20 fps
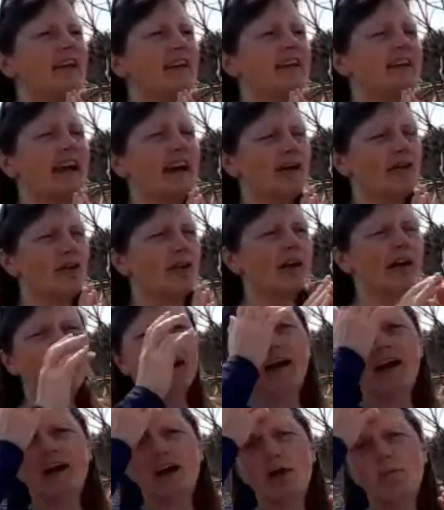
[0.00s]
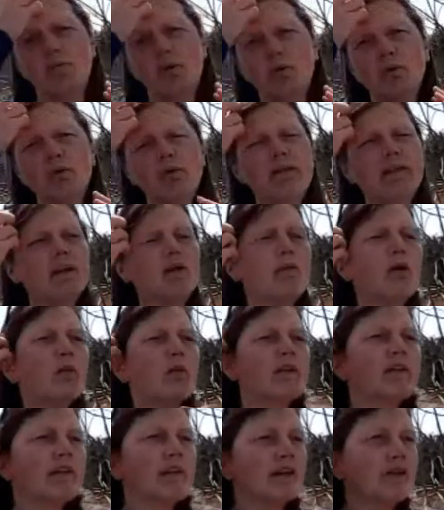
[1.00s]
Now, um, when you think about
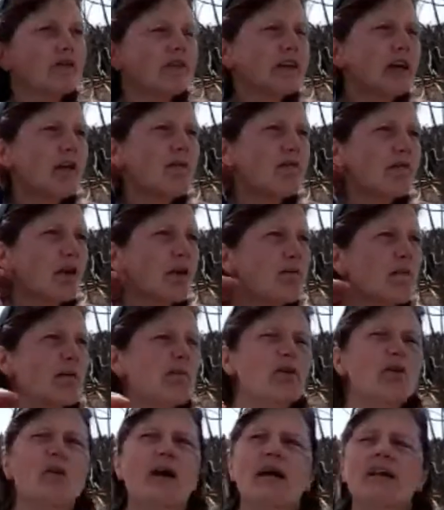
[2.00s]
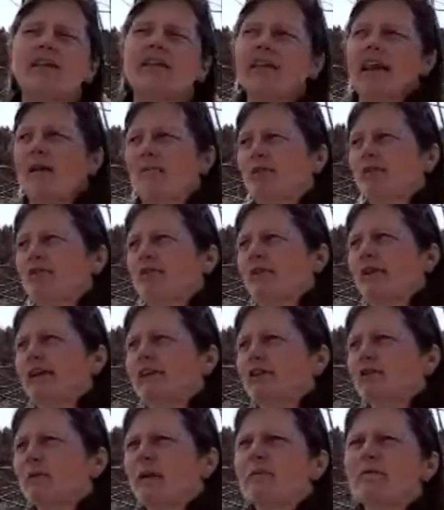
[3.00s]
where this energy come from, maybe you had a sandwich for
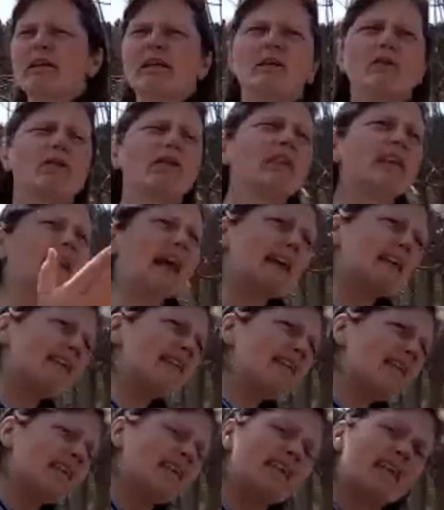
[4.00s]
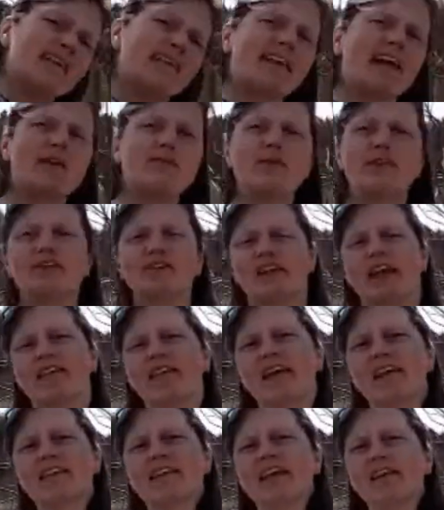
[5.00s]
lunch. Maybe there was lettuce in that sandwich, and
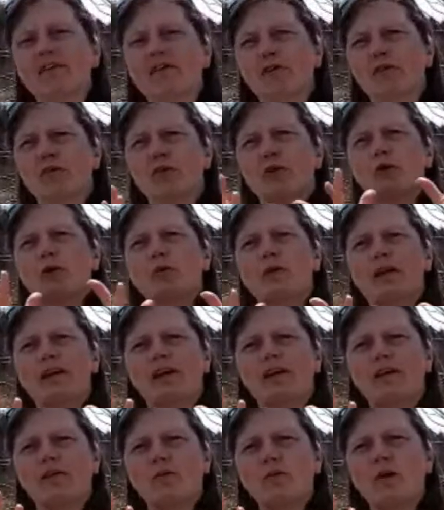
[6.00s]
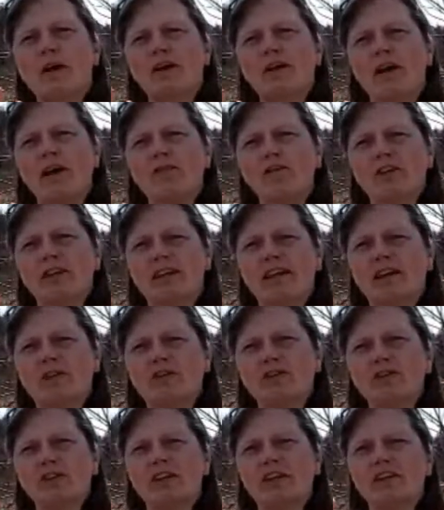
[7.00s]
that lettuce grew because what offered it
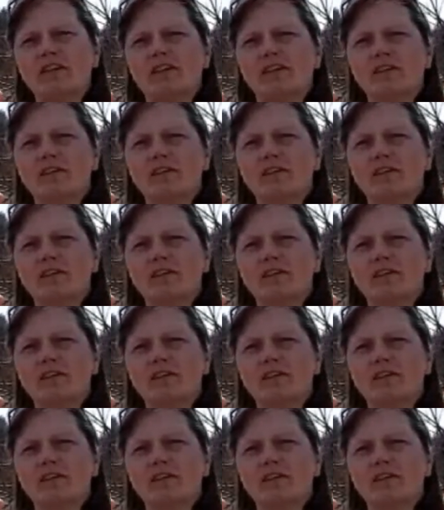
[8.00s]
energy?